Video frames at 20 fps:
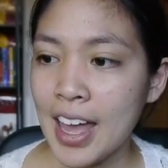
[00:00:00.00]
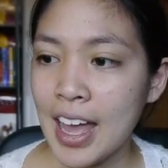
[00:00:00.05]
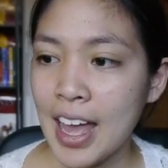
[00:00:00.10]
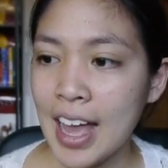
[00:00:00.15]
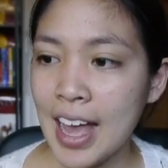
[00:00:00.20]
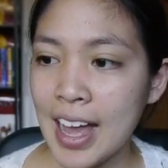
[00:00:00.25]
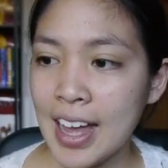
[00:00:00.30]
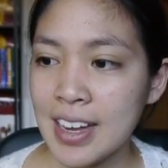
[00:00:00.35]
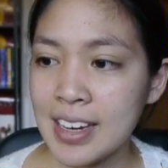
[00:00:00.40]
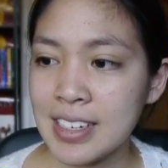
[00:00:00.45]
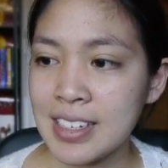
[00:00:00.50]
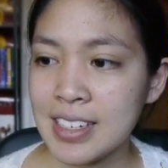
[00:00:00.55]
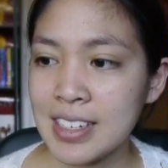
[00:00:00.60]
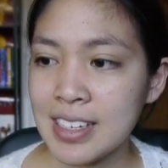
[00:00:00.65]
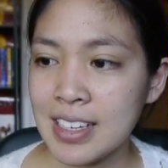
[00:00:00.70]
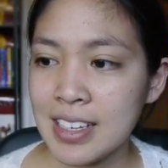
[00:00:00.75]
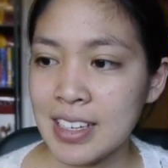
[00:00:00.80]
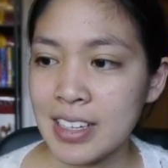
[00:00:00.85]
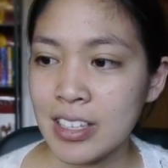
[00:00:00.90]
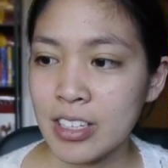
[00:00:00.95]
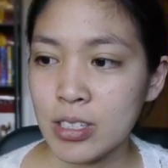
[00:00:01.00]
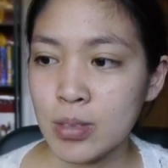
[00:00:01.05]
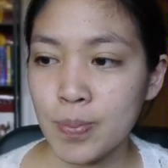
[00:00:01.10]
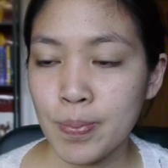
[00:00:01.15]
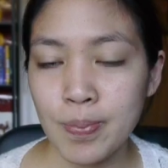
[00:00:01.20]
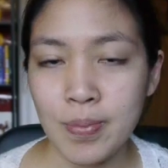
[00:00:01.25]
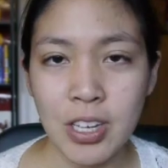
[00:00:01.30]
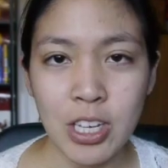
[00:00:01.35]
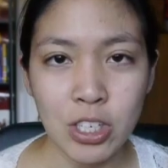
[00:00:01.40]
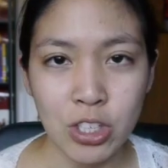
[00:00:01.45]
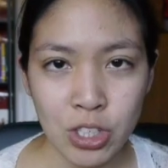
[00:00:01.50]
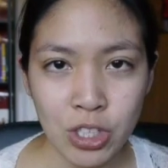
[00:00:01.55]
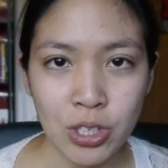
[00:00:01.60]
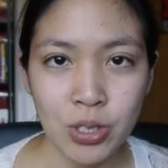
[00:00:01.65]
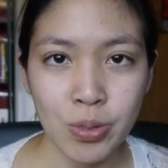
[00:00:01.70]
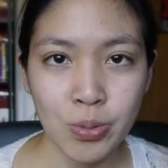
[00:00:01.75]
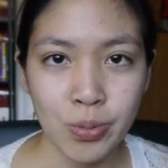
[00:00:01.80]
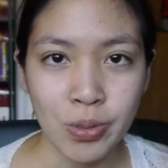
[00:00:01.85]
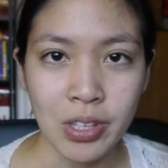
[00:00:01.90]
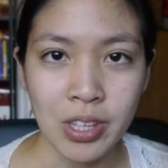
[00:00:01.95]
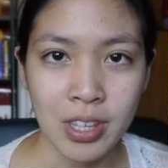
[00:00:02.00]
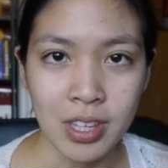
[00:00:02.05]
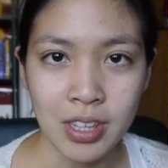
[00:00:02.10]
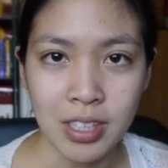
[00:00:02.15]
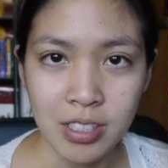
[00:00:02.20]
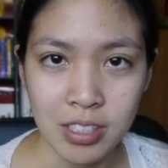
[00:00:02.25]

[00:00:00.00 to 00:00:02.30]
had this issue with